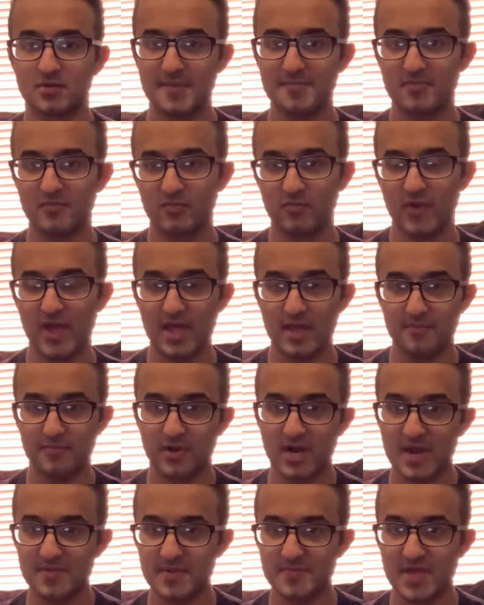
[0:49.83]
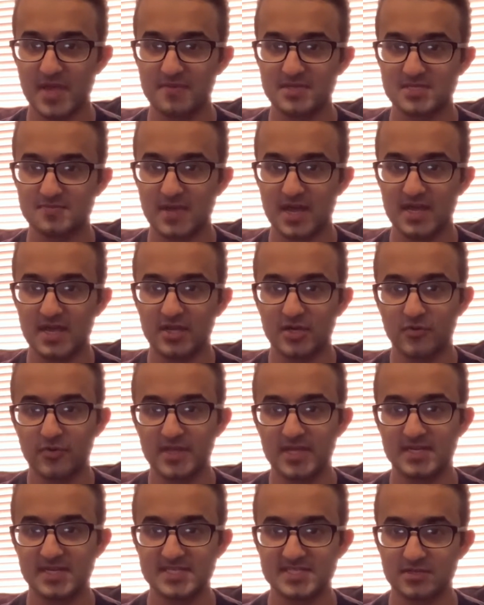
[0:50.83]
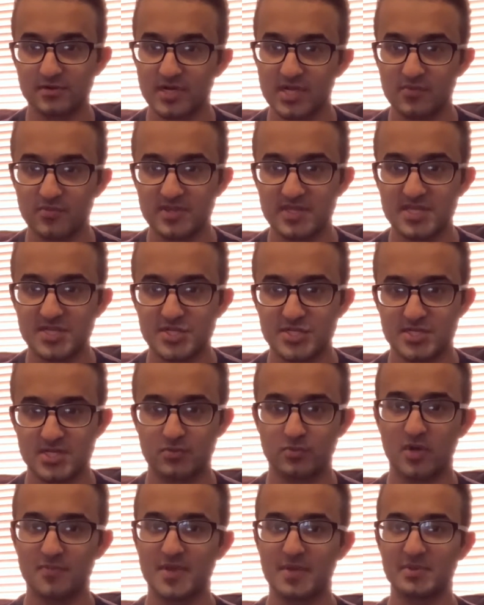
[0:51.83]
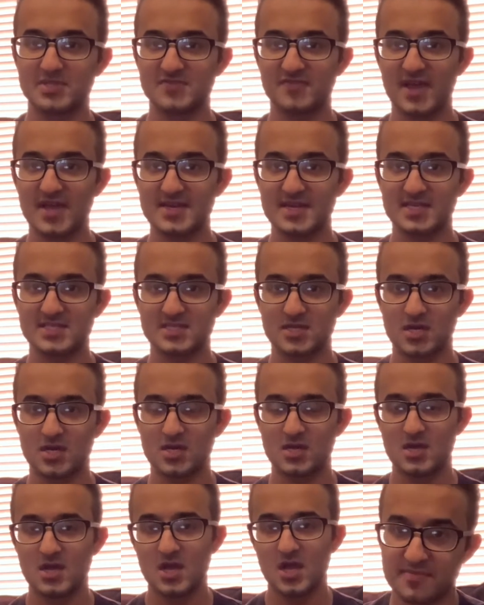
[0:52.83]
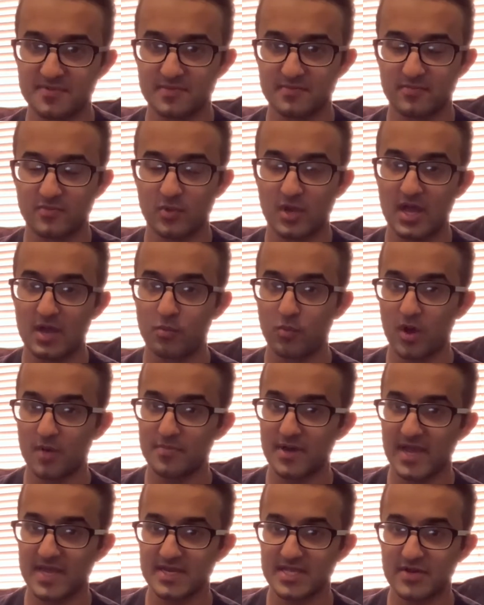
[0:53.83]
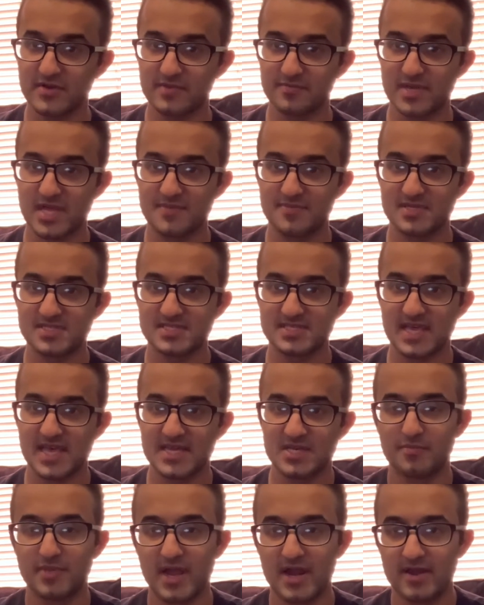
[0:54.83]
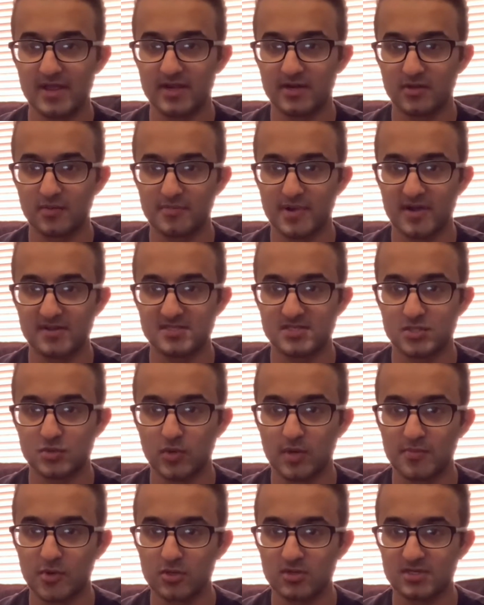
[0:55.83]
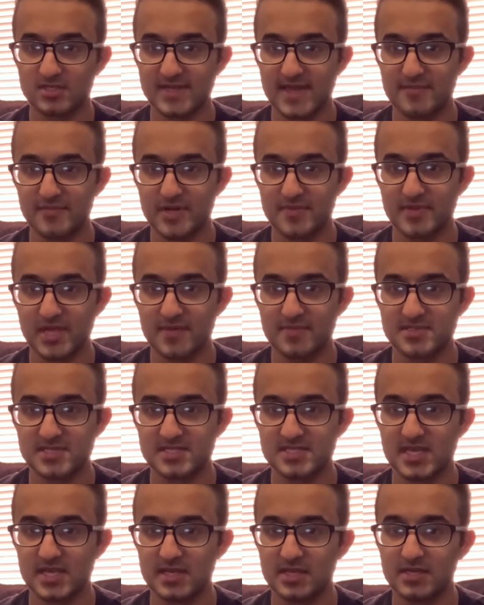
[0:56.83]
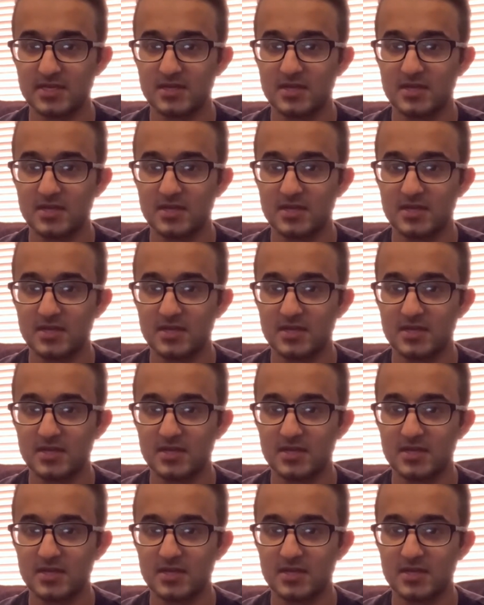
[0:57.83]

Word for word: where primary papers might agree and disagree with each other, what people's findings are, what pioneering papers said in comparison to what more contemporary papers are saying.